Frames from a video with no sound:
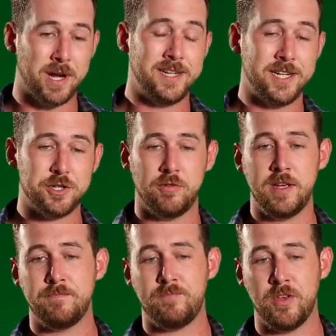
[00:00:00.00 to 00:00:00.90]
But
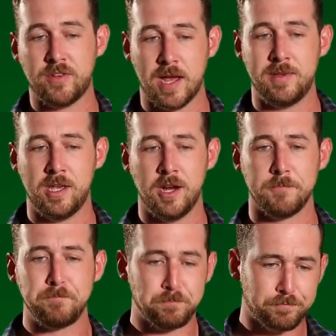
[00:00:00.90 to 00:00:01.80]
additionally, this time of
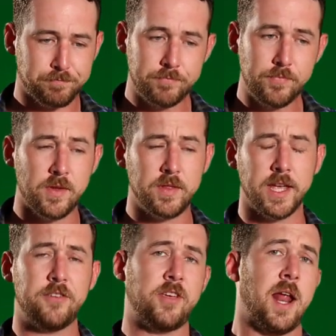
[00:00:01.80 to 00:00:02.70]
year,
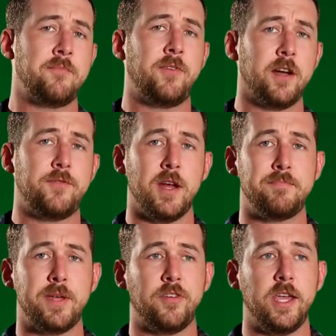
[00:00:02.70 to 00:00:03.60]
like I said, I'm very, very
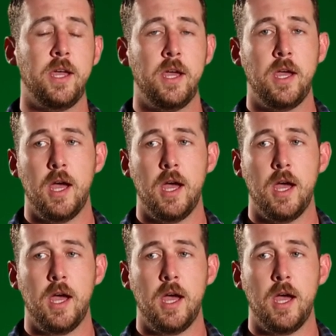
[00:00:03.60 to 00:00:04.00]
busy.